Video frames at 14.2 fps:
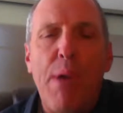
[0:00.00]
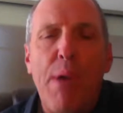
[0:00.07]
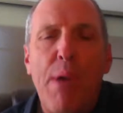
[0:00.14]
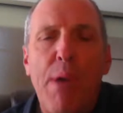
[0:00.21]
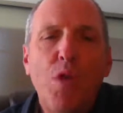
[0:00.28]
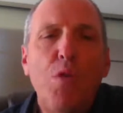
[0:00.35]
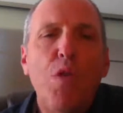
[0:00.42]

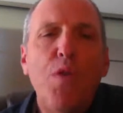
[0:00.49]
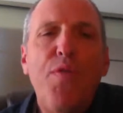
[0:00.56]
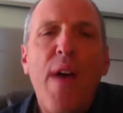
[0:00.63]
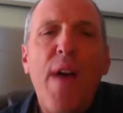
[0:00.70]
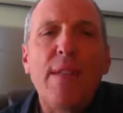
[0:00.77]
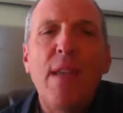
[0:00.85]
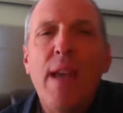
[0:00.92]
which was
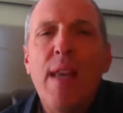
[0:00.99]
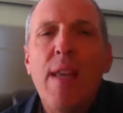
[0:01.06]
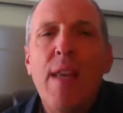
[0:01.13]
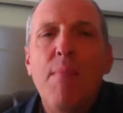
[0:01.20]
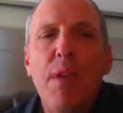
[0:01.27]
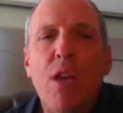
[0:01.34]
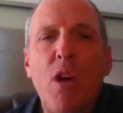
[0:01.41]

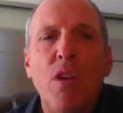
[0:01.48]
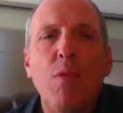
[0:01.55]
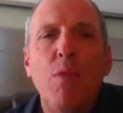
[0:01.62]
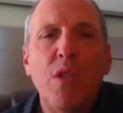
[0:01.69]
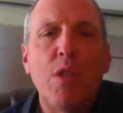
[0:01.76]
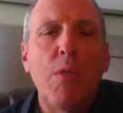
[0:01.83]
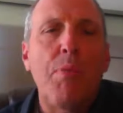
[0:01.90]
fascinating because
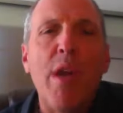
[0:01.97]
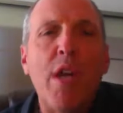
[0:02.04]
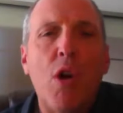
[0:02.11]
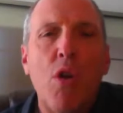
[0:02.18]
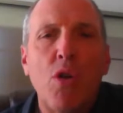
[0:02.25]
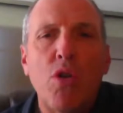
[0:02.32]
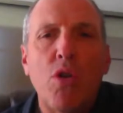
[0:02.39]
it was the
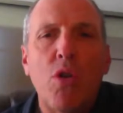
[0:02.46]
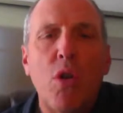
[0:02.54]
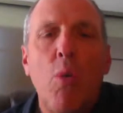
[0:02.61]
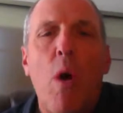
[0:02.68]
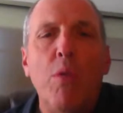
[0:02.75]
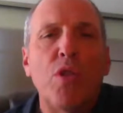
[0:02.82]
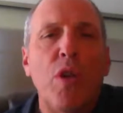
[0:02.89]
precursor to
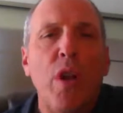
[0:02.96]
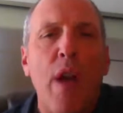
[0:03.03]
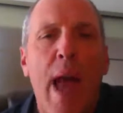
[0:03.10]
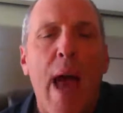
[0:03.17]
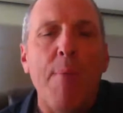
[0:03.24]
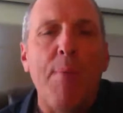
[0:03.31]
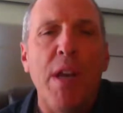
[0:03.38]
what was going to
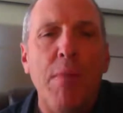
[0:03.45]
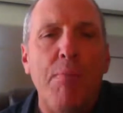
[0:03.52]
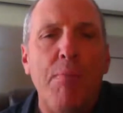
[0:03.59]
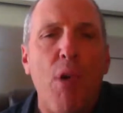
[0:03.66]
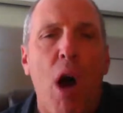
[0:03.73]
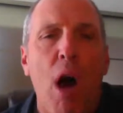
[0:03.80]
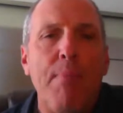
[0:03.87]
happen in
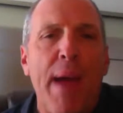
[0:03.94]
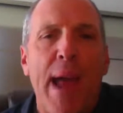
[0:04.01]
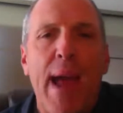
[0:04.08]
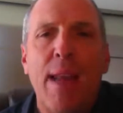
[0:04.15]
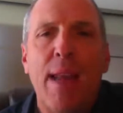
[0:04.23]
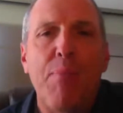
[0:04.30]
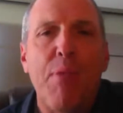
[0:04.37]

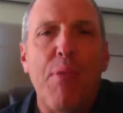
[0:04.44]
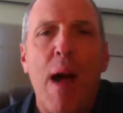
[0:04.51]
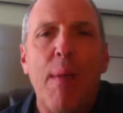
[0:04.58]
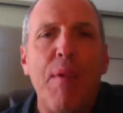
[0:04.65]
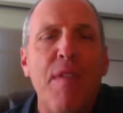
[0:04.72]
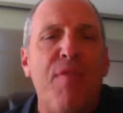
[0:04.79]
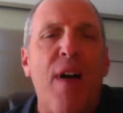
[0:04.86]
broadband
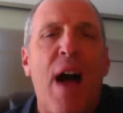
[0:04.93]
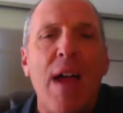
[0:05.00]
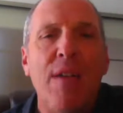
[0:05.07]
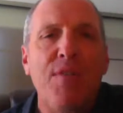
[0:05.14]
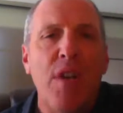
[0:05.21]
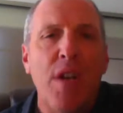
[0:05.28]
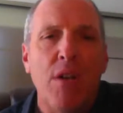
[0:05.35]
probably
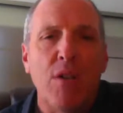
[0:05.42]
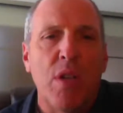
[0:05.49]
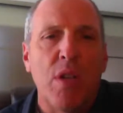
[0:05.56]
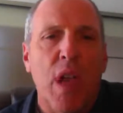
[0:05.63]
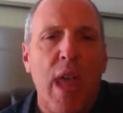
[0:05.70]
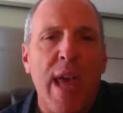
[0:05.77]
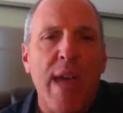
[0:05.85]
5
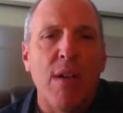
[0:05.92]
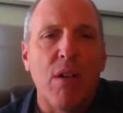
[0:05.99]
years later.